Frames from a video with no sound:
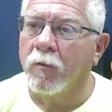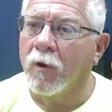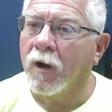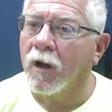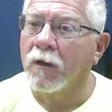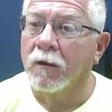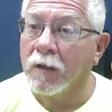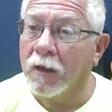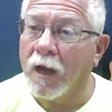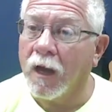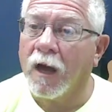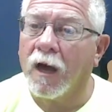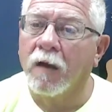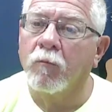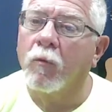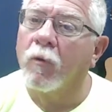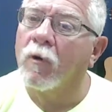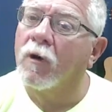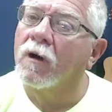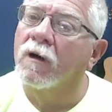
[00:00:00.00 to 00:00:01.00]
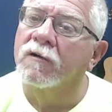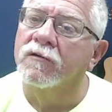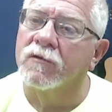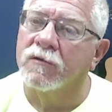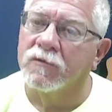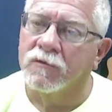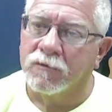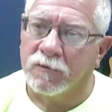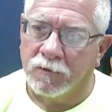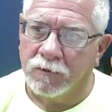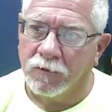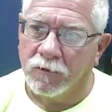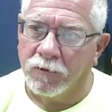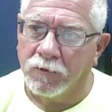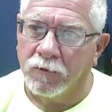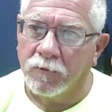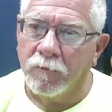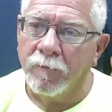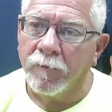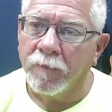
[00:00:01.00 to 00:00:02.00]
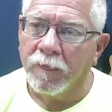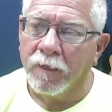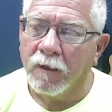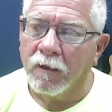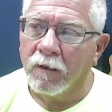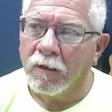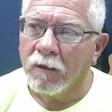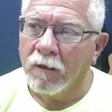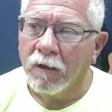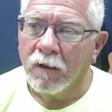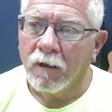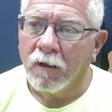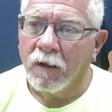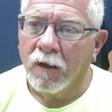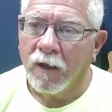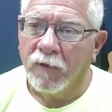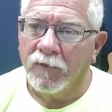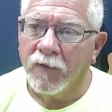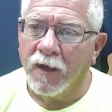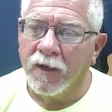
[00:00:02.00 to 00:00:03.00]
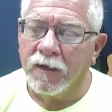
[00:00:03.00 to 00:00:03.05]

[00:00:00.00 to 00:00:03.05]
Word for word: what God wants us to do, and that